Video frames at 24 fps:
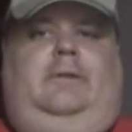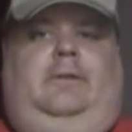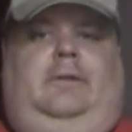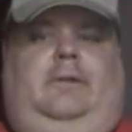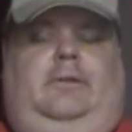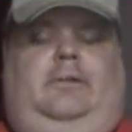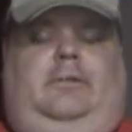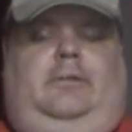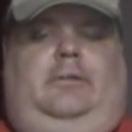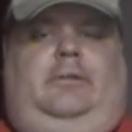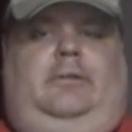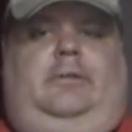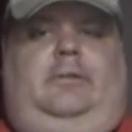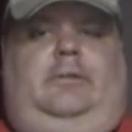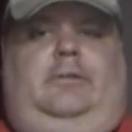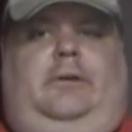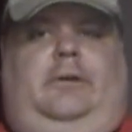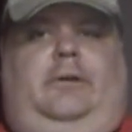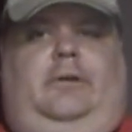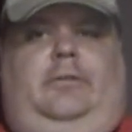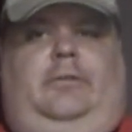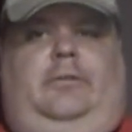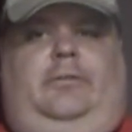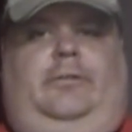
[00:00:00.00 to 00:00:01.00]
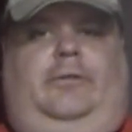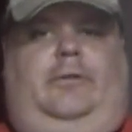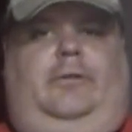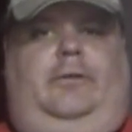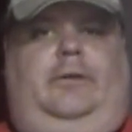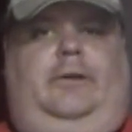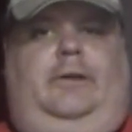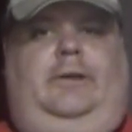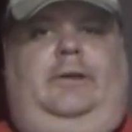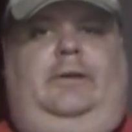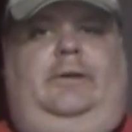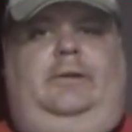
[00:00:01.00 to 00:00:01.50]
because Tyler
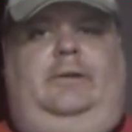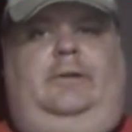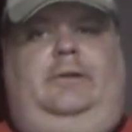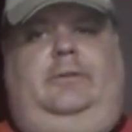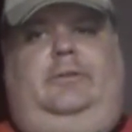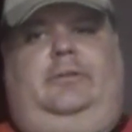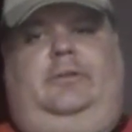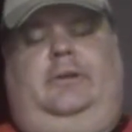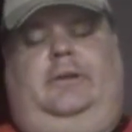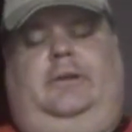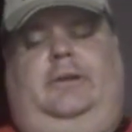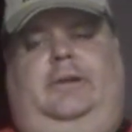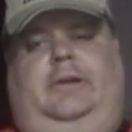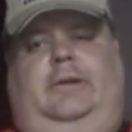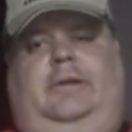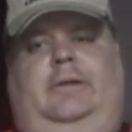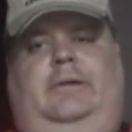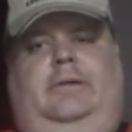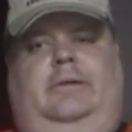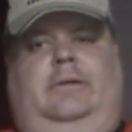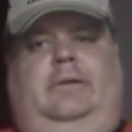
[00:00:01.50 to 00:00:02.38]
Toffoli, you could say